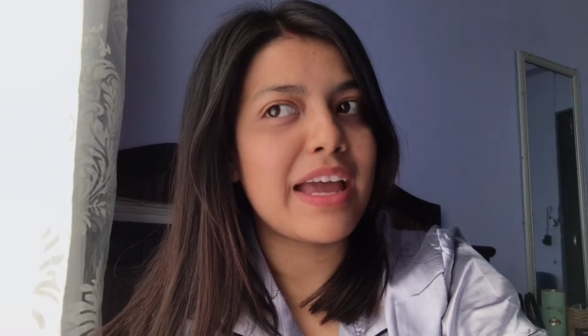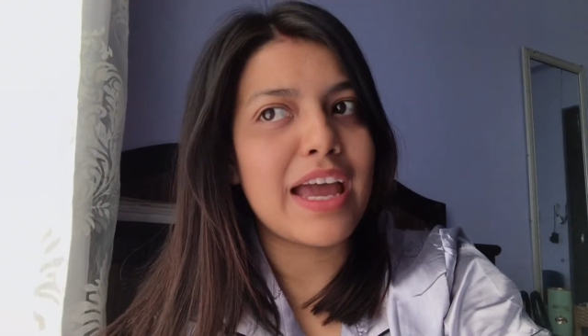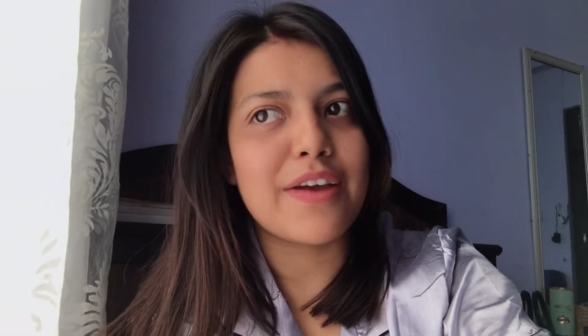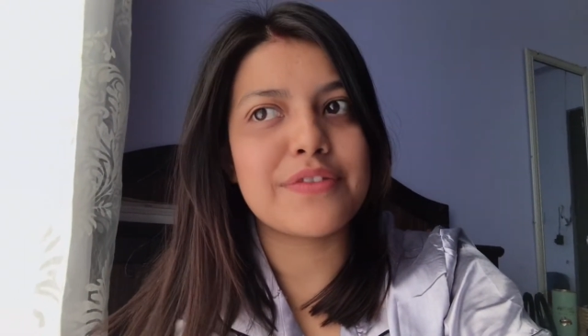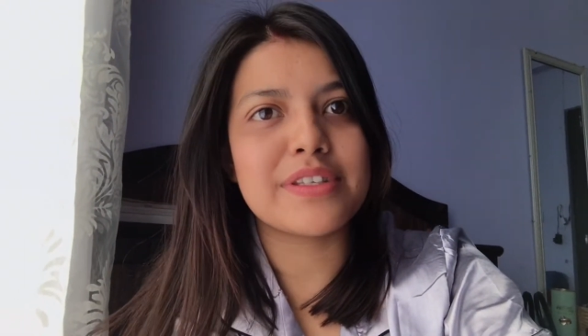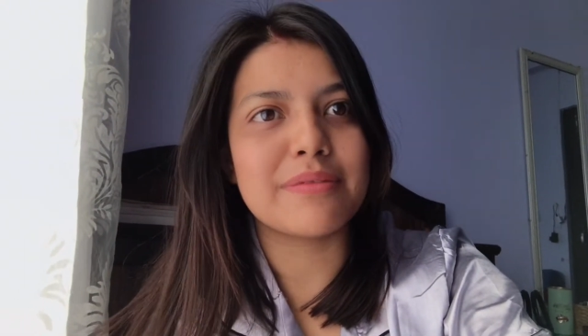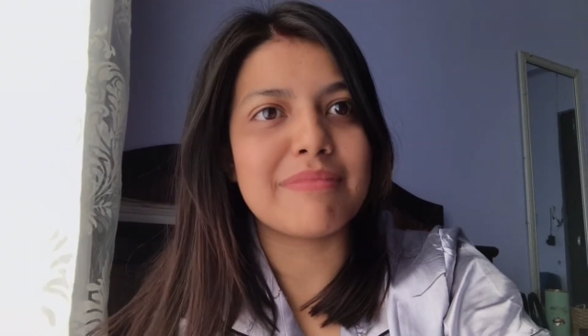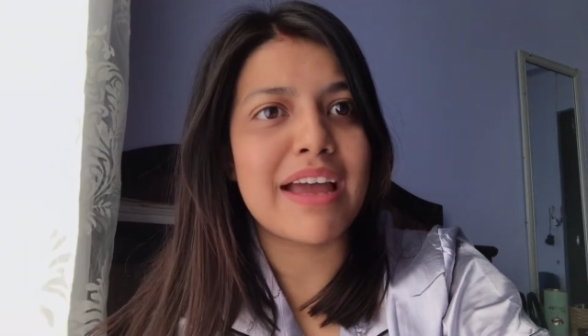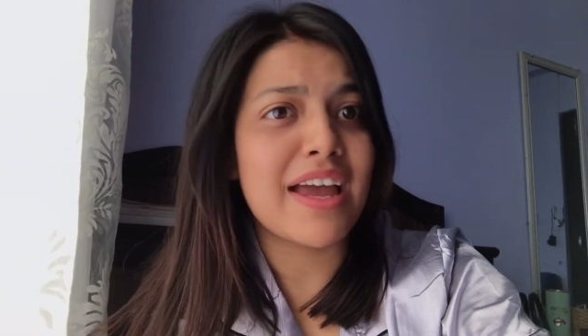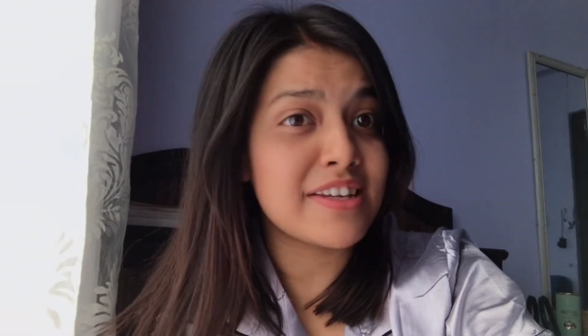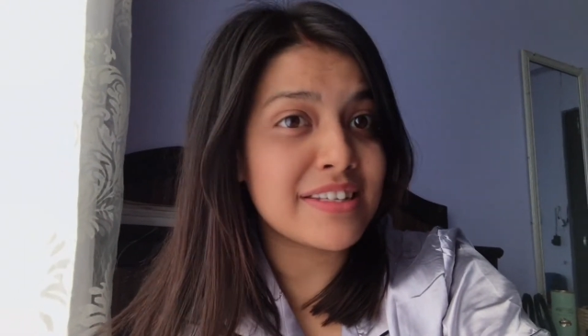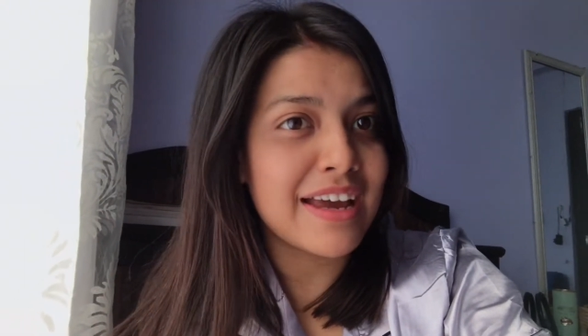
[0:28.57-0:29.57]
have some
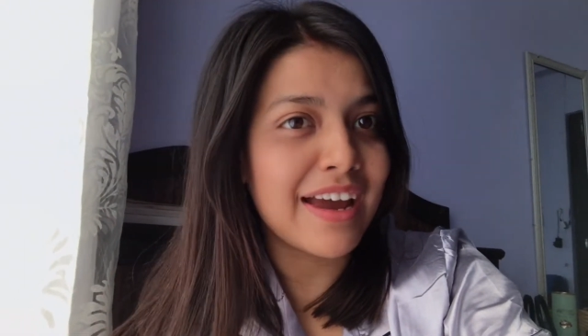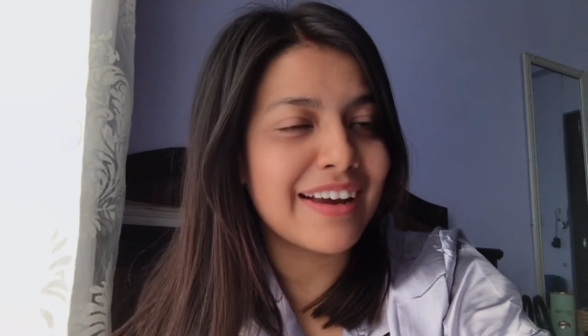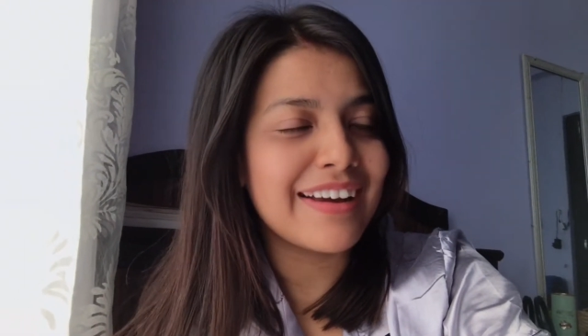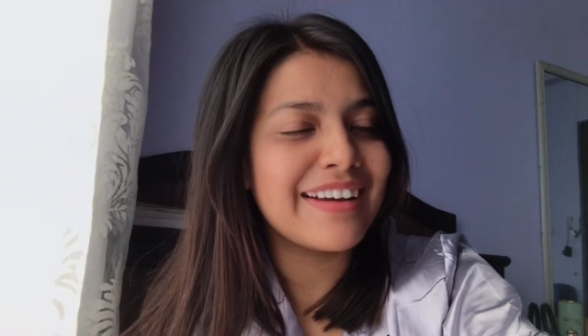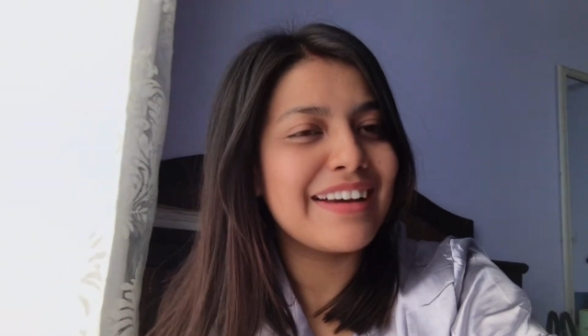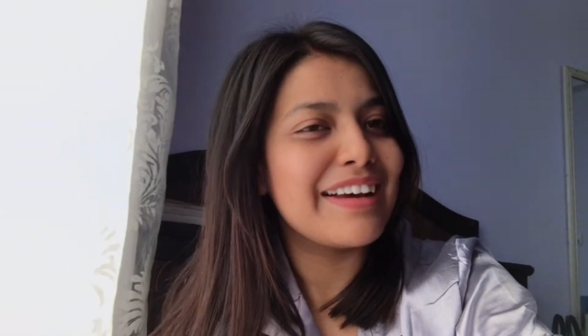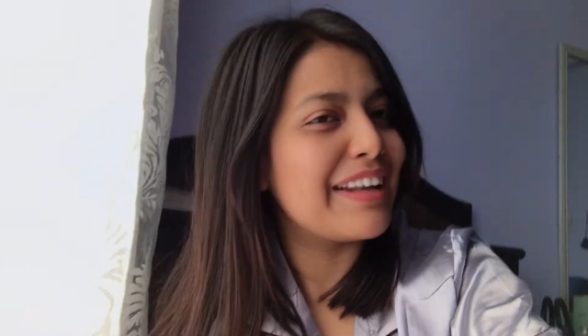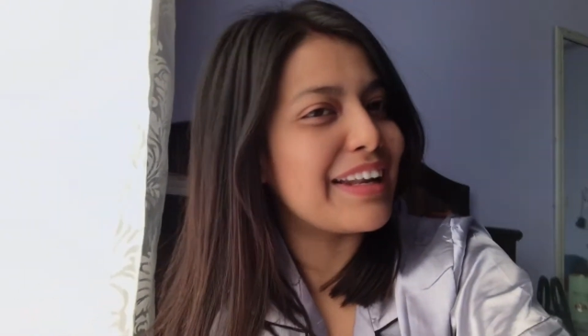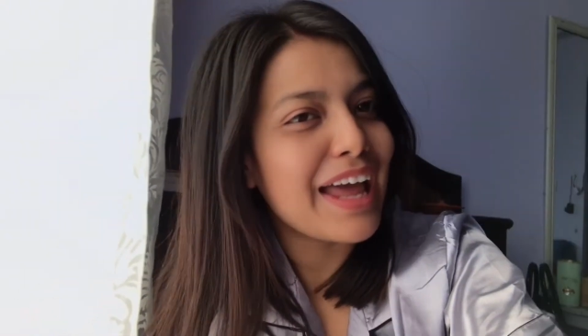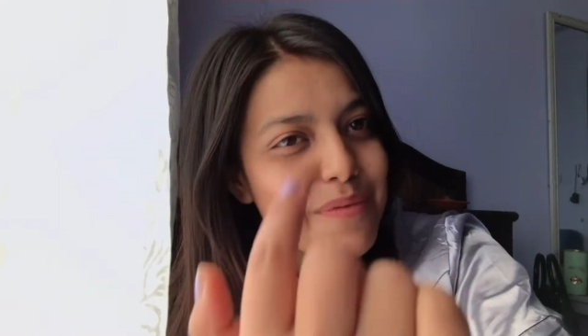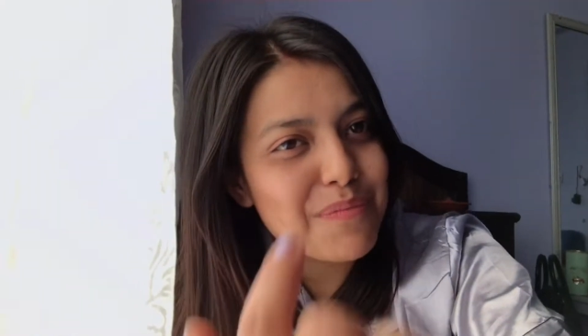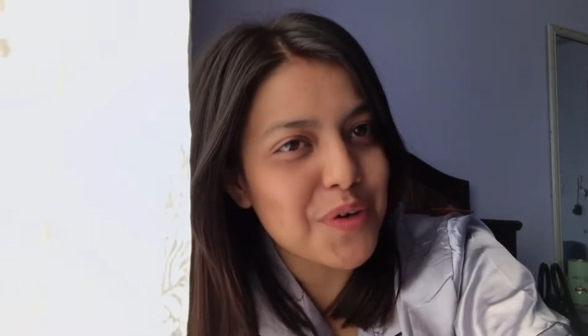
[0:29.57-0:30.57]
hashtag
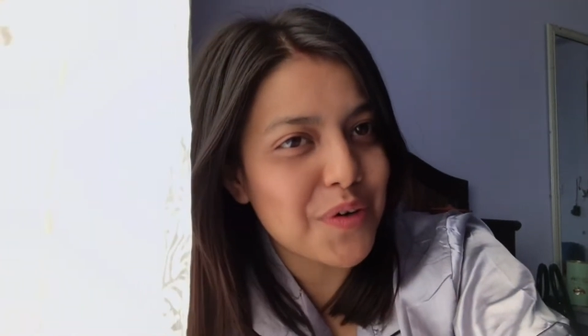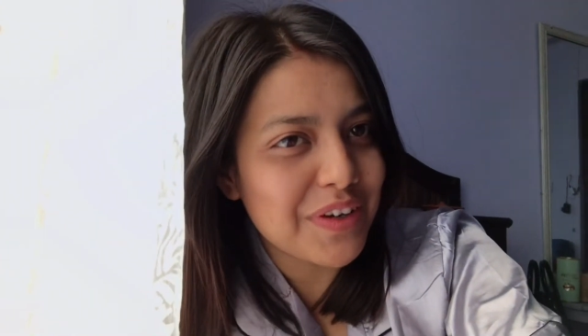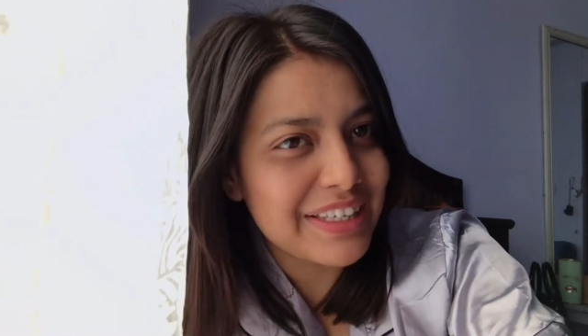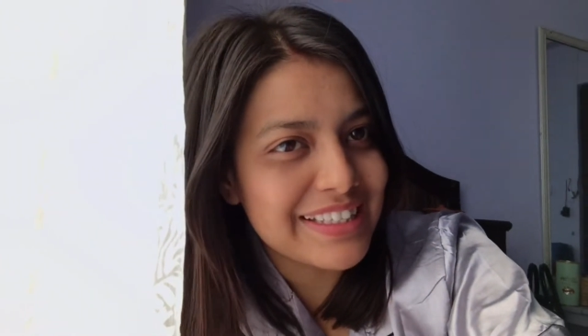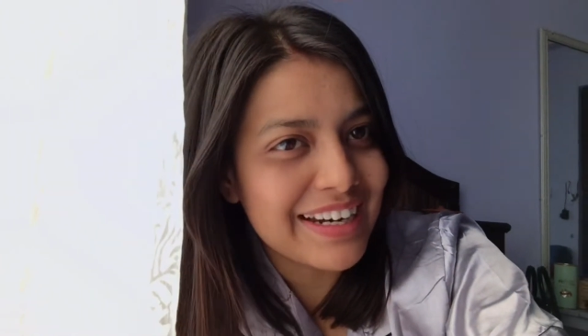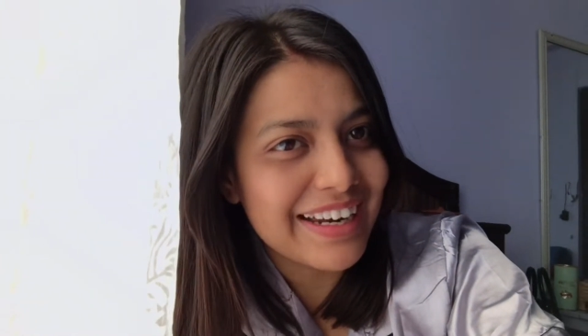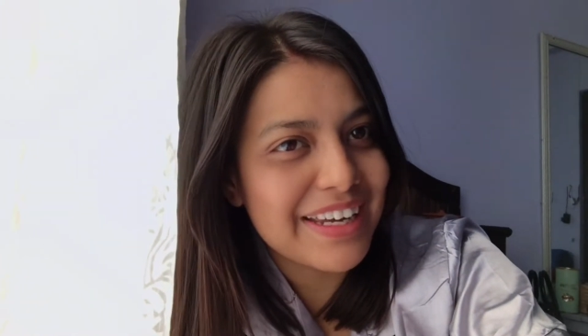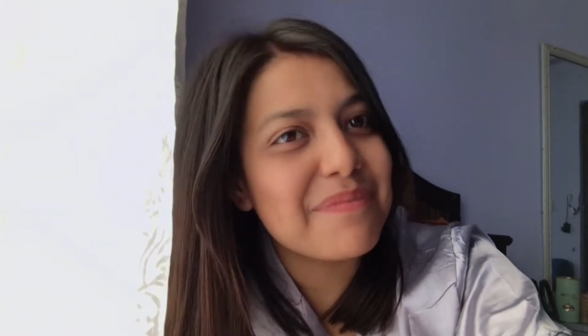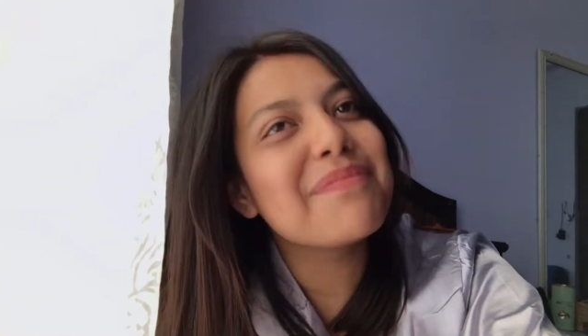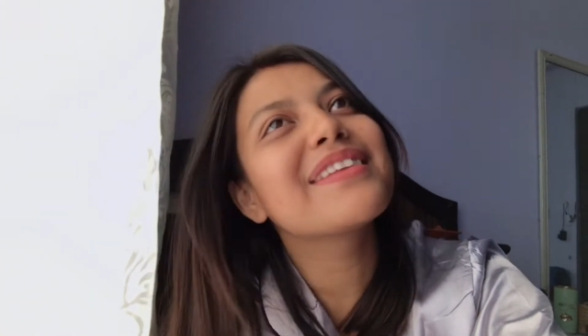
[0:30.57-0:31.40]
library time.